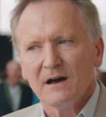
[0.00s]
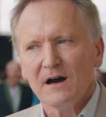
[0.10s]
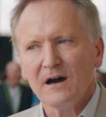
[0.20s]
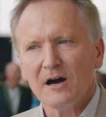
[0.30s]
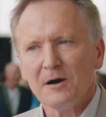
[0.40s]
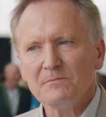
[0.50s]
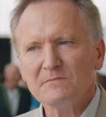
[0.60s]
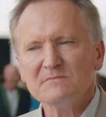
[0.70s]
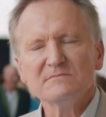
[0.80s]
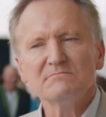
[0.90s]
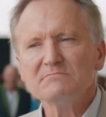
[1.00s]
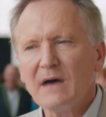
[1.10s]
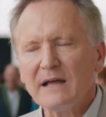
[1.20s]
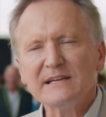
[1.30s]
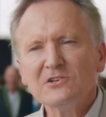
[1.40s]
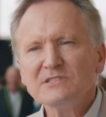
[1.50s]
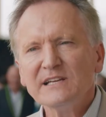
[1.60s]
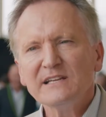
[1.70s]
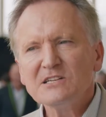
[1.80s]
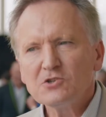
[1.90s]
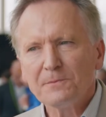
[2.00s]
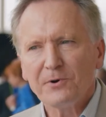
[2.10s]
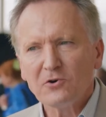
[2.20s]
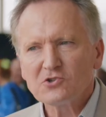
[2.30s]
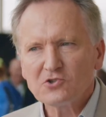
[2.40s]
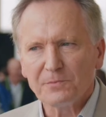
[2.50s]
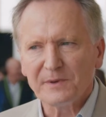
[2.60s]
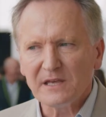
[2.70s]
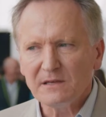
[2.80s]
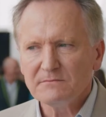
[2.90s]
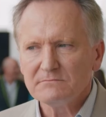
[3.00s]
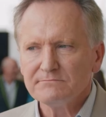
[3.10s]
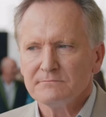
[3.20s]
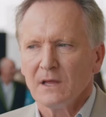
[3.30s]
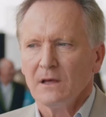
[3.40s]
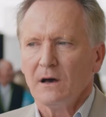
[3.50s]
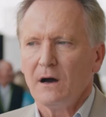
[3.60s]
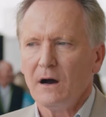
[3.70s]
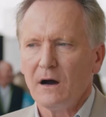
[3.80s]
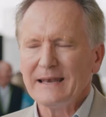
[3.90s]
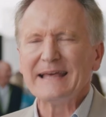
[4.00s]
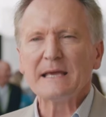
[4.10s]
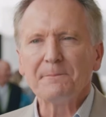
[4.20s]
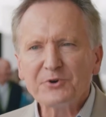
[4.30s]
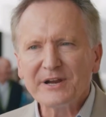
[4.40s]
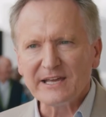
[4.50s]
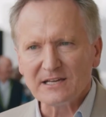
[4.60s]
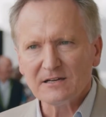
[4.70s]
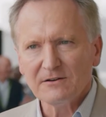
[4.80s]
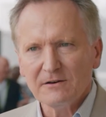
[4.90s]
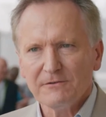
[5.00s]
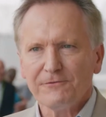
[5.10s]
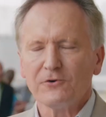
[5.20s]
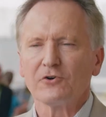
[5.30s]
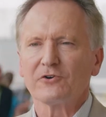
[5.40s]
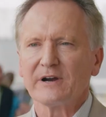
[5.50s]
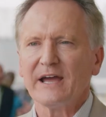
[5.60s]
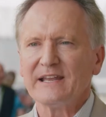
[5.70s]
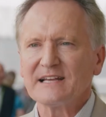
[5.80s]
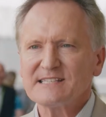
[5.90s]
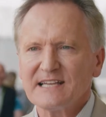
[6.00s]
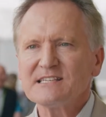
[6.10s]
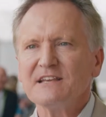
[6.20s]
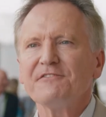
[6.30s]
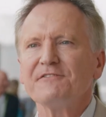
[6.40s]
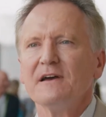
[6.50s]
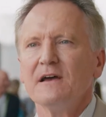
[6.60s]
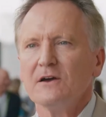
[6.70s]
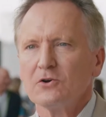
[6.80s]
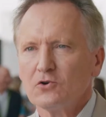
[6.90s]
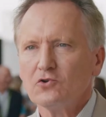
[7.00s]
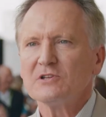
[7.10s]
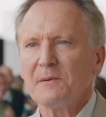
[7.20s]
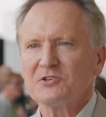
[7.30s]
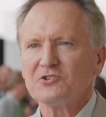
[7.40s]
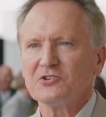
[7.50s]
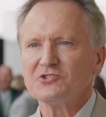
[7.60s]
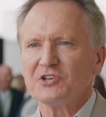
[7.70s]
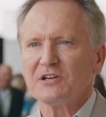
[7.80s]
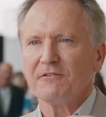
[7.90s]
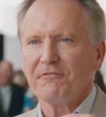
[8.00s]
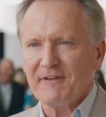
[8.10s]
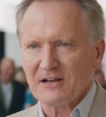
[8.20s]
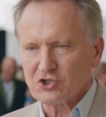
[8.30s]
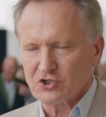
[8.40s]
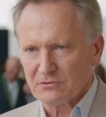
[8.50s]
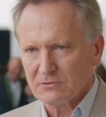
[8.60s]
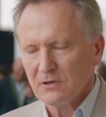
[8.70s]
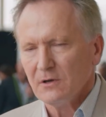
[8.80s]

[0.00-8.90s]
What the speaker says: Adenosine is supposed to be like a brake for an excessive glutamatergic function.